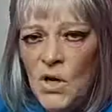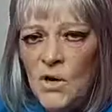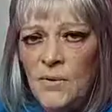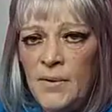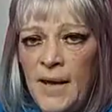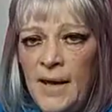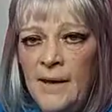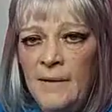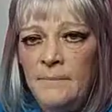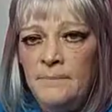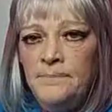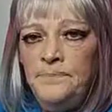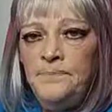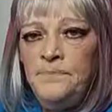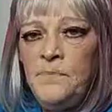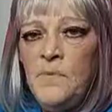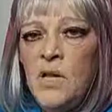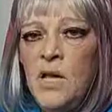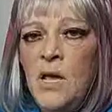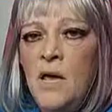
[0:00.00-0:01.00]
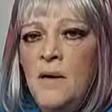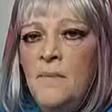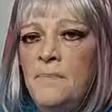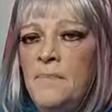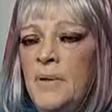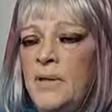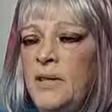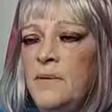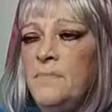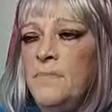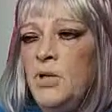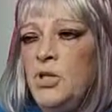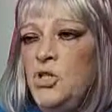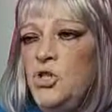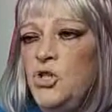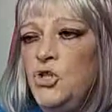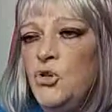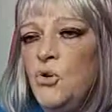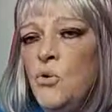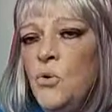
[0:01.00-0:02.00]
Okay? But the
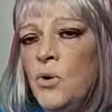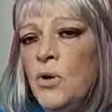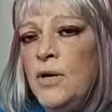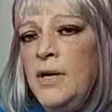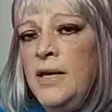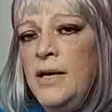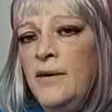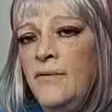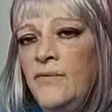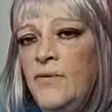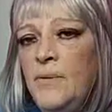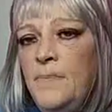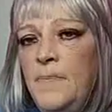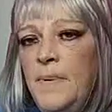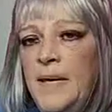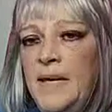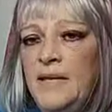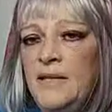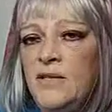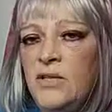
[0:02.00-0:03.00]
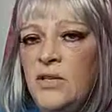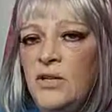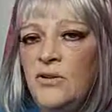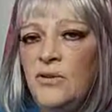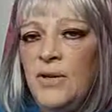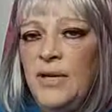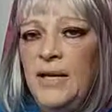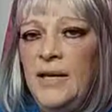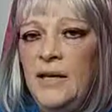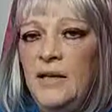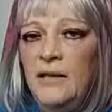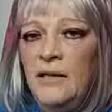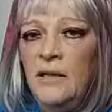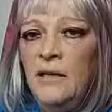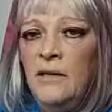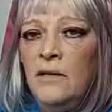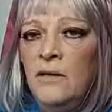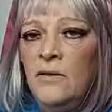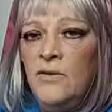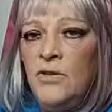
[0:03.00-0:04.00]
majority of the beings that are in
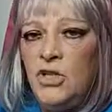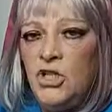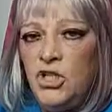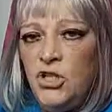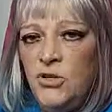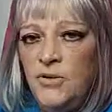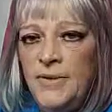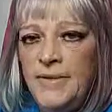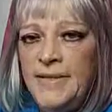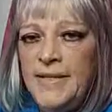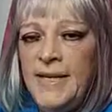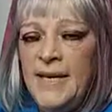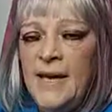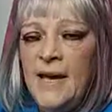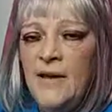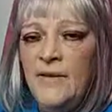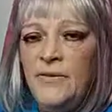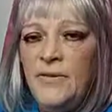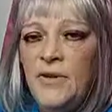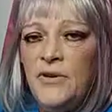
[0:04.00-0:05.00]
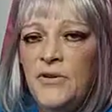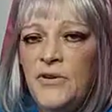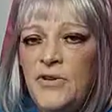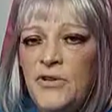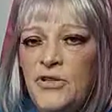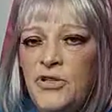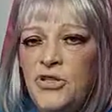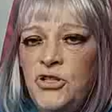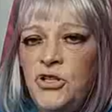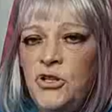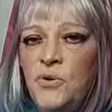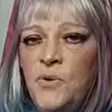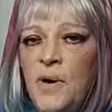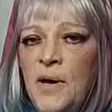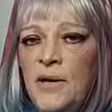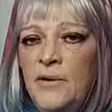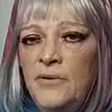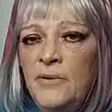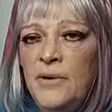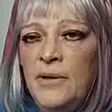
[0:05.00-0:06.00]
that you see out there, those
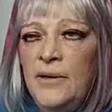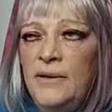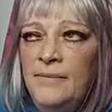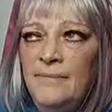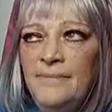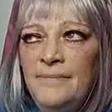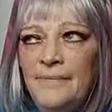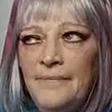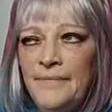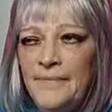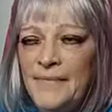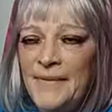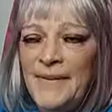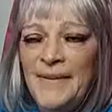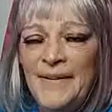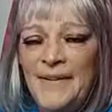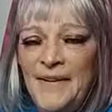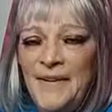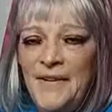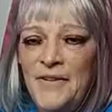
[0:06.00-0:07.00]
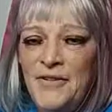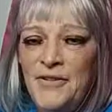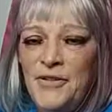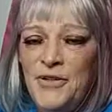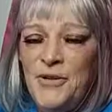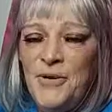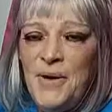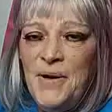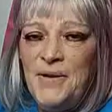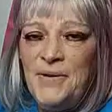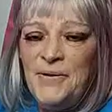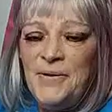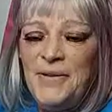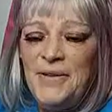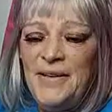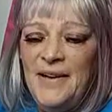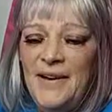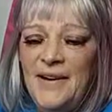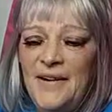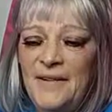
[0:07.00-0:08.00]
200
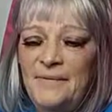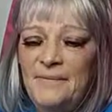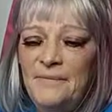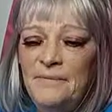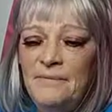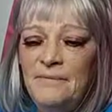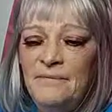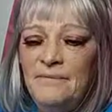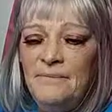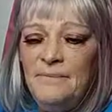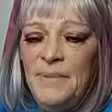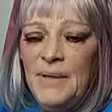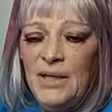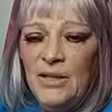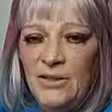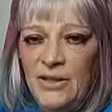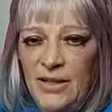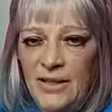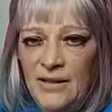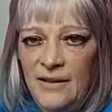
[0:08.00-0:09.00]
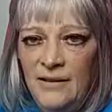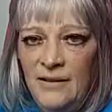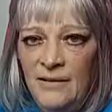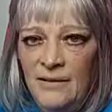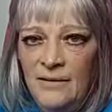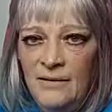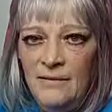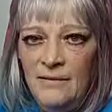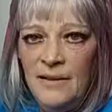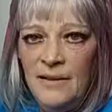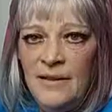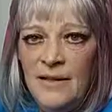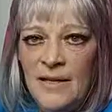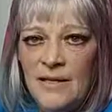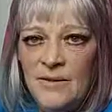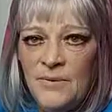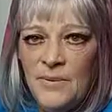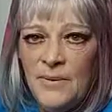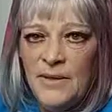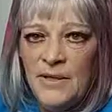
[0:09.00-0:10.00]
200 uh, billion,
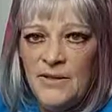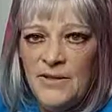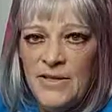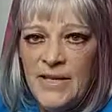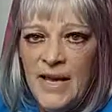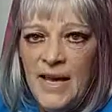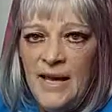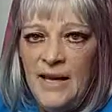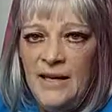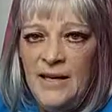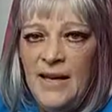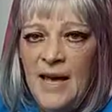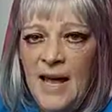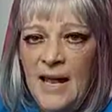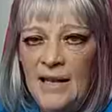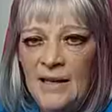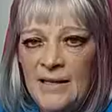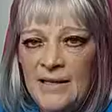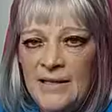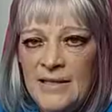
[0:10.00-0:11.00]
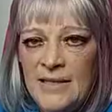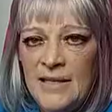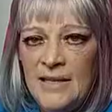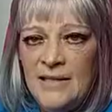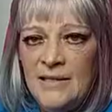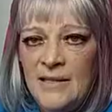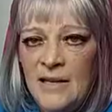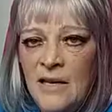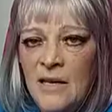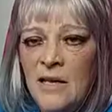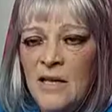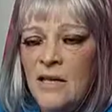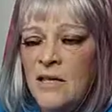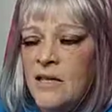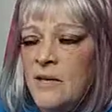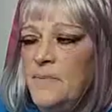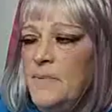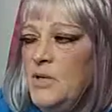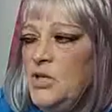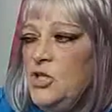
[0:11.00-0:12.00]
that's what they're saying, galaxies,
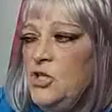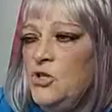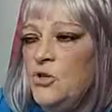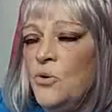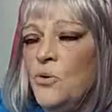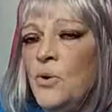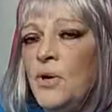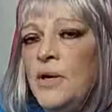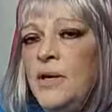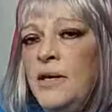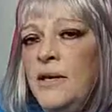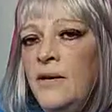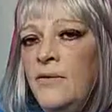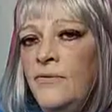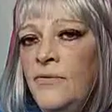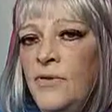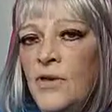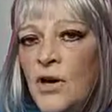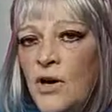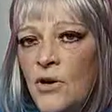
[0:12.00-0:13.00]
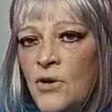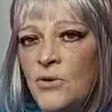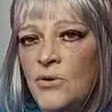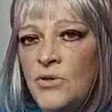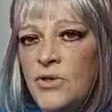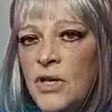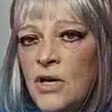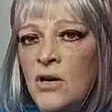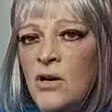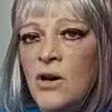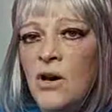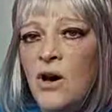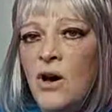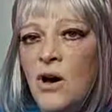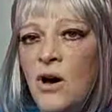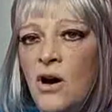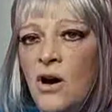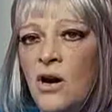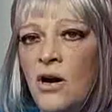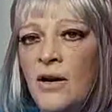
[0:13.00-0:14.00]
the majority of those
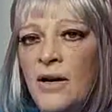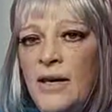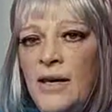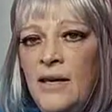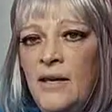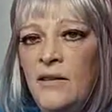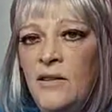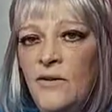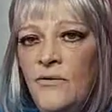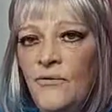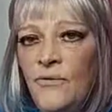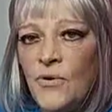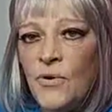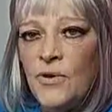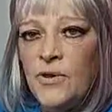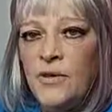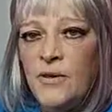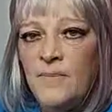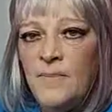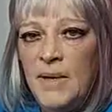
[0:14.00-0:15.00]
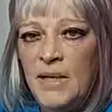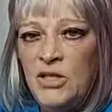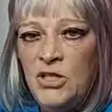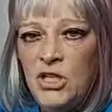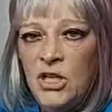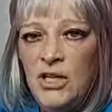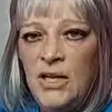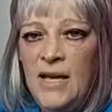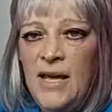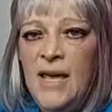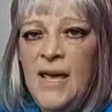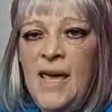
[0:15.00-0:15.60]
are in the fourth dimension.